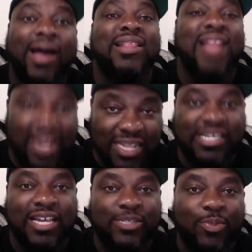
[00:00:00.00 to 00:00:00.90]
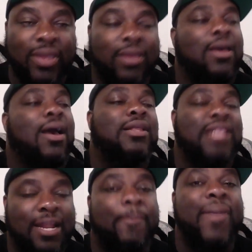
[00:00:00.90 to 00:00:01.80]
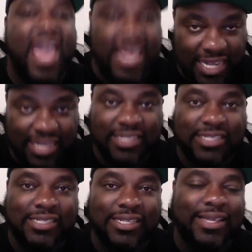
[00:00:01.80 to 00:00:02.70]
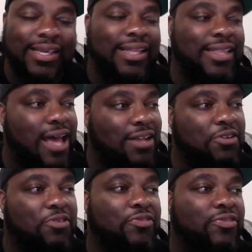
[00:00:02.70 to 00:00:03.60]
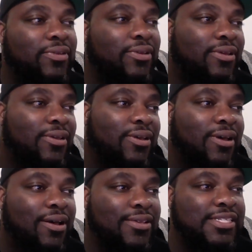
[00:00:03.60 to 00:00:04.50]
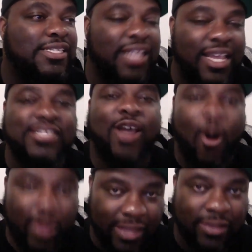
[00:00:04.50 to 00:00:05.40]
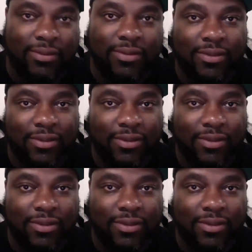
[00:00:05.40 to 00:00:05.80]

A lot of judgment, a lot of pettiness, a lot of the slick talking